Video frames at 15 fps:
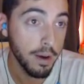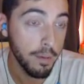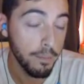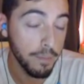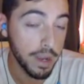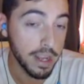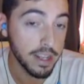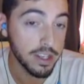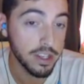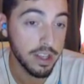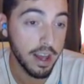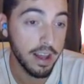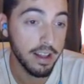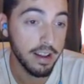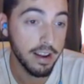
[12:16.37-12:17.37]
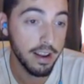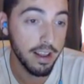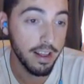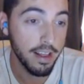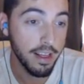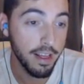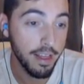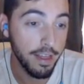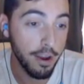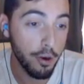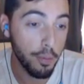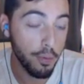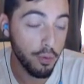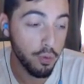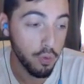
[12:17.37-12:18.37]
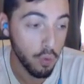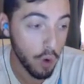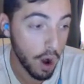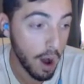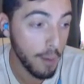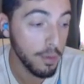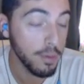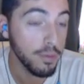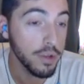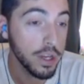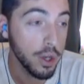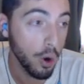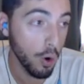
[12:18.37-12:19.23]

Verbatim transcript: means that they're probably